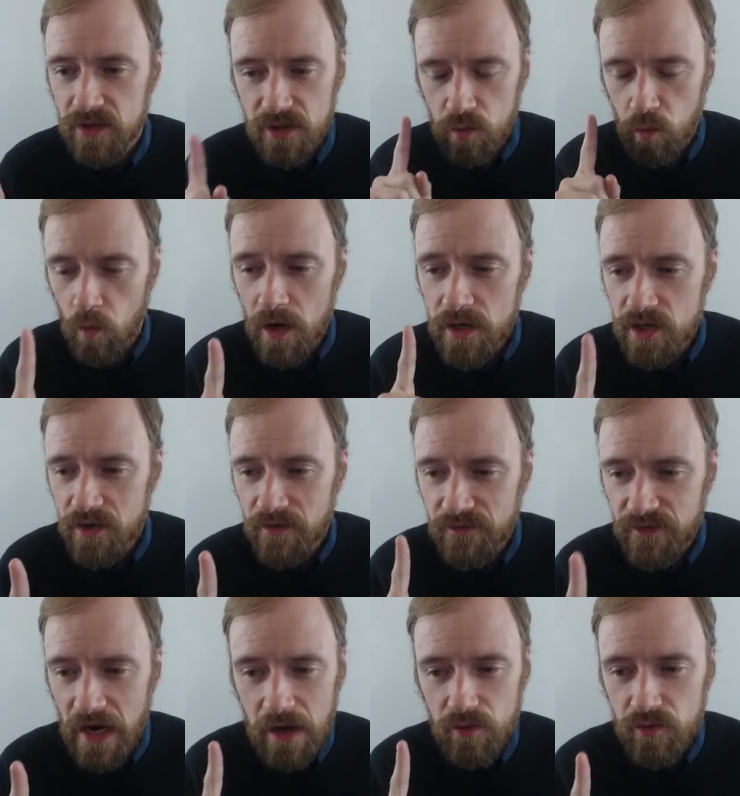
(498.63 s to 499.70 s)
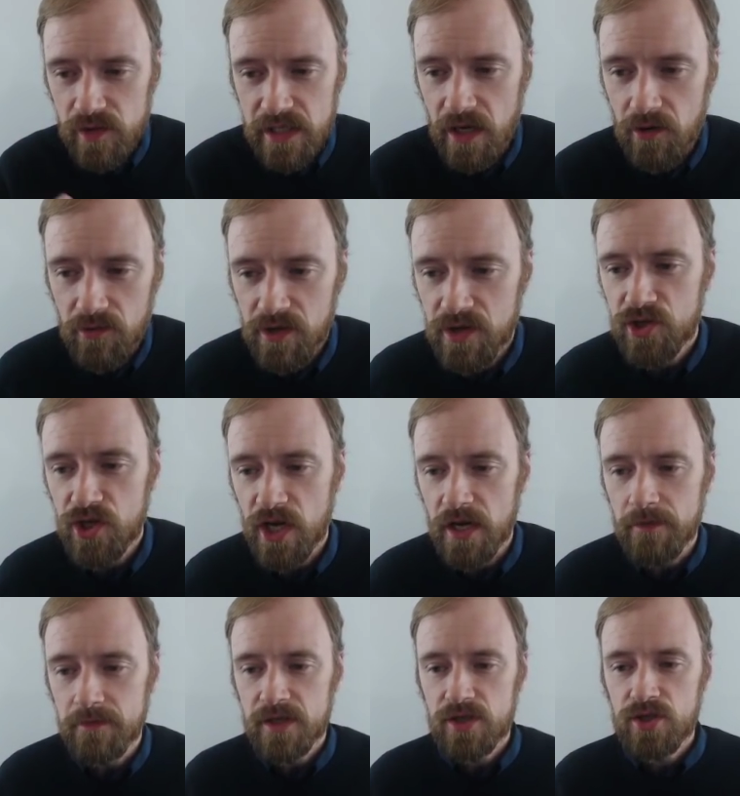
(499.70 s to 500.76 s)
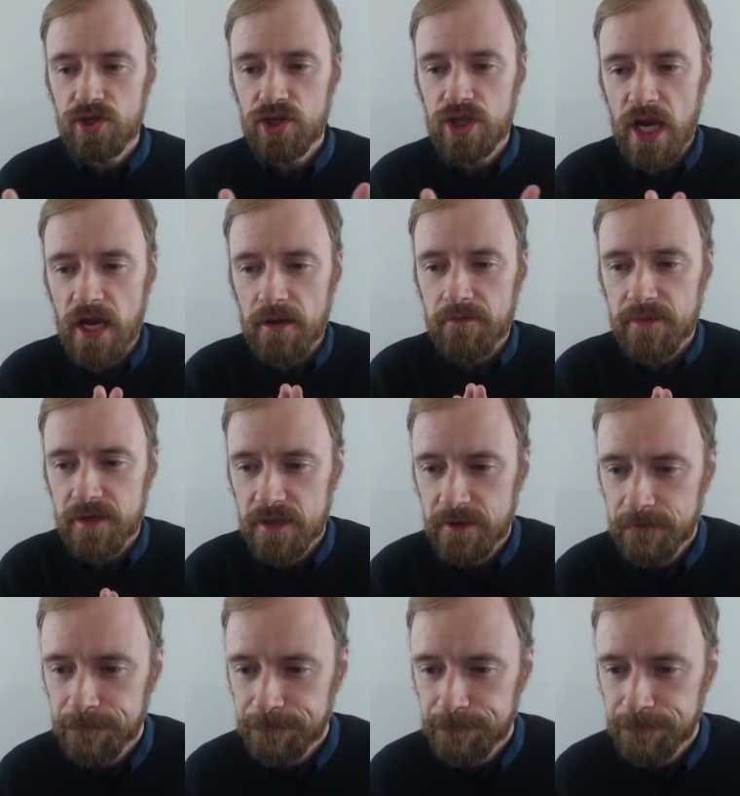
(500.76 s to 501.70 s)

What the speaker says: There's one vowel sound in James. James.